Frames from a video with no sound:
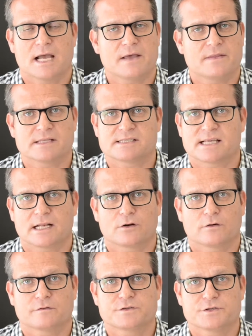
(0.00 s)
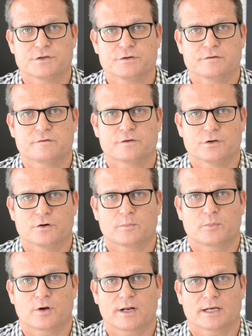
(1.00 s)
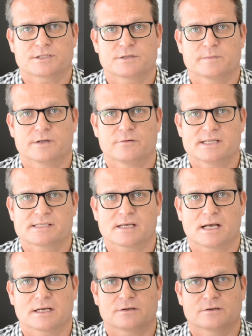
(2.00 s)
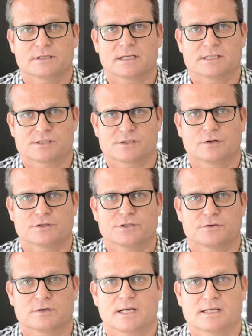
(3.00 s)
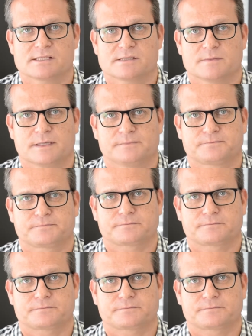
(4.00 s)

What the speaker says: and then sell it off to you for your product to be recycled and sold to your customer.